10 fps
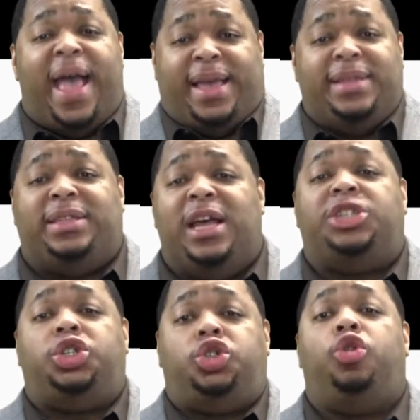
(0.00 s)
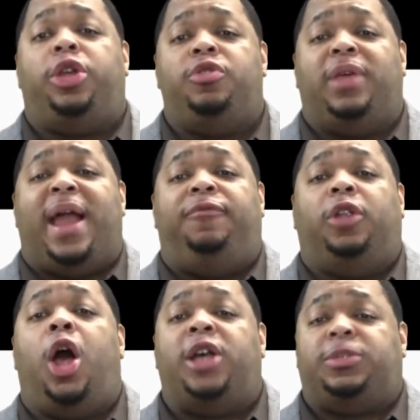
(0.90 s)
I can assure you that I've
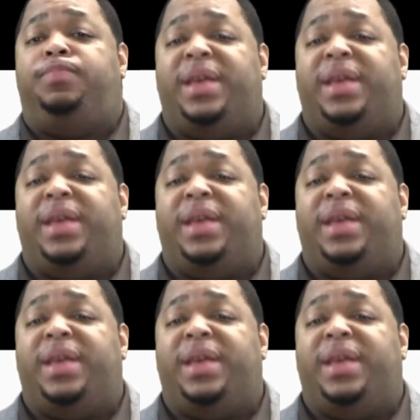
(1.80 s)
lost